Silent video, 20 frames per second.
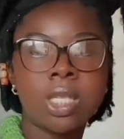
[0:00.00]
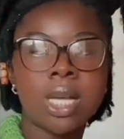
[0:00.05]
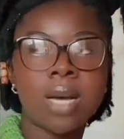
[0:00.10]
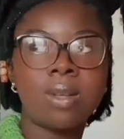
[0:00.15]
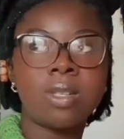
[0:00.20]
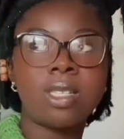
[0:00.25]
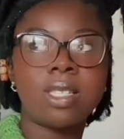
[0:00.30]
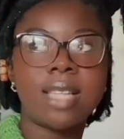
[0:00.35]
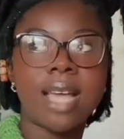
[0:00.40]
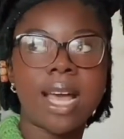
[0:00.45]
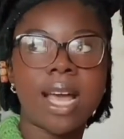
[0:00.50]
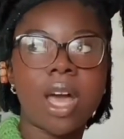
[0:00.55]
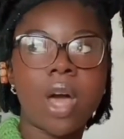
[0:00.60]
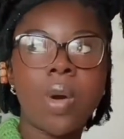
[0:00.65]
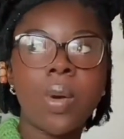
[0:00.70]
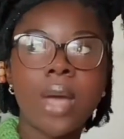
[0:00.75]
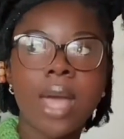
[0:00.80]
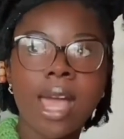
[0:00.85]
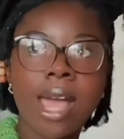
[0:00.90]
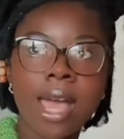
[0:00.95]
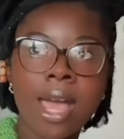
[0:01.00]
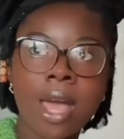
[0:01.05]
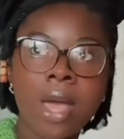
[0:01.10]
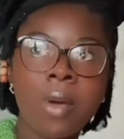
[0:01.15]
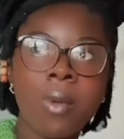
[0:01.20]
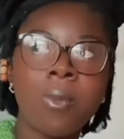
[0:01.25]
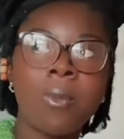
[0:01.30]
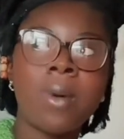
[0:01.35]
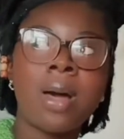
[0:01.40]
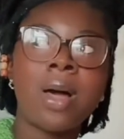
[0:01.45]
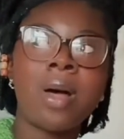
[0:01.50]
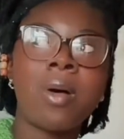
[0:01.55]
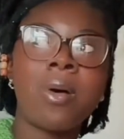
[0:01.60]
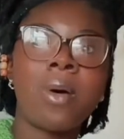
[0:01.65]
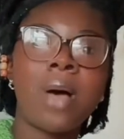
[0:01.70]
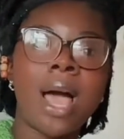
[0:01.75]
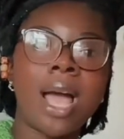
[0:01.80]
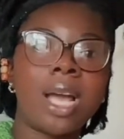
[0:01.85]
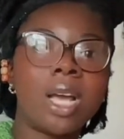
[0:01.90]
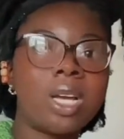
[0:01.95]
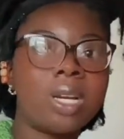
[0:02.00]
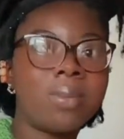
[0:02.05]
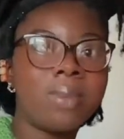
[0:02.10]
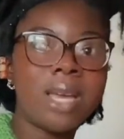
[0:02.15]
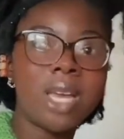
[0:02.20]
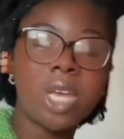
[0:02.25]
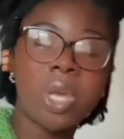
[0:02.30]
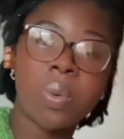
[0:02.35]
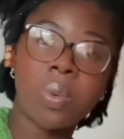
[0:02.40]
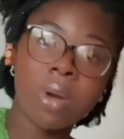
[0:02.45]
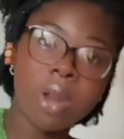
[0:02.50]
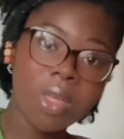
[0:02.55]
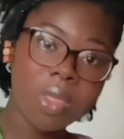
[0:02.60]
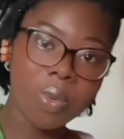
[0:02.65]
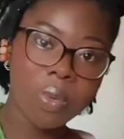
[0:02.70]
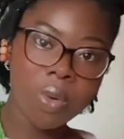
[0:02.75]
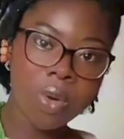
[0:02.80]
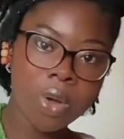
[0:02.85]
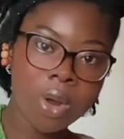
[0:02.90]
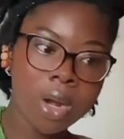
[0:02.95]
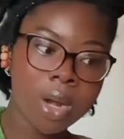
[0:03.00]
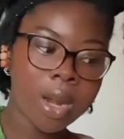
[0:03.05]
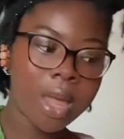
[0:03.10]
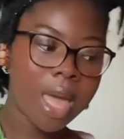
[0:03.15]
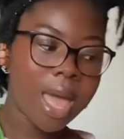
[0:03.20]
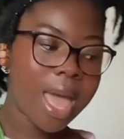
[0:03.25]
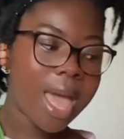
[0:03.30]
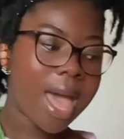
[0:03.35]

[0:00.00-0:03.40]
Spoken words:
So I was just like, okay, well, I could make you another one,